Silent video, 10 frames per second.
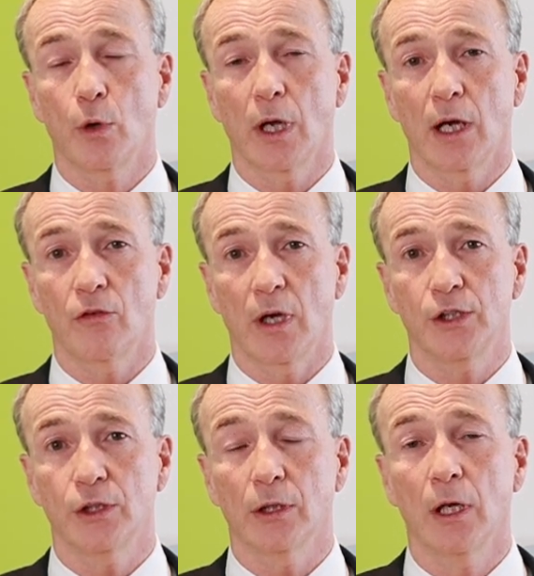
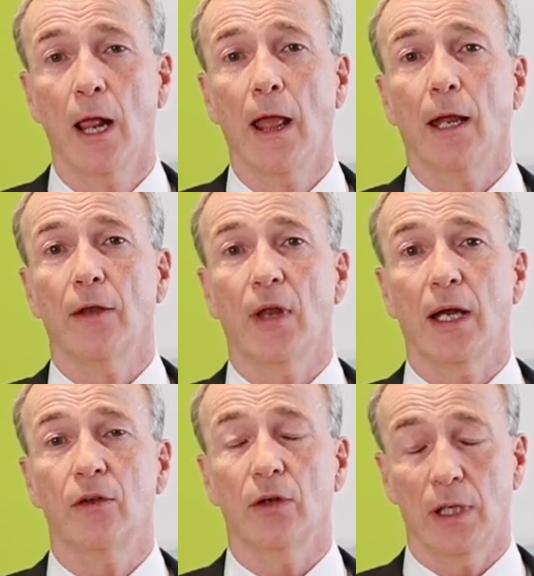organization
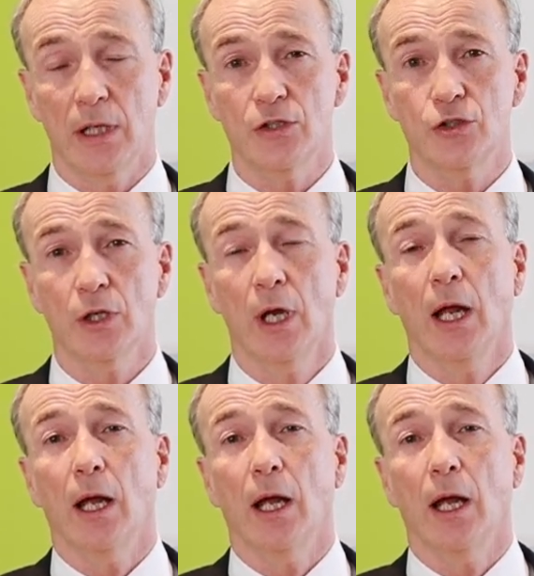that is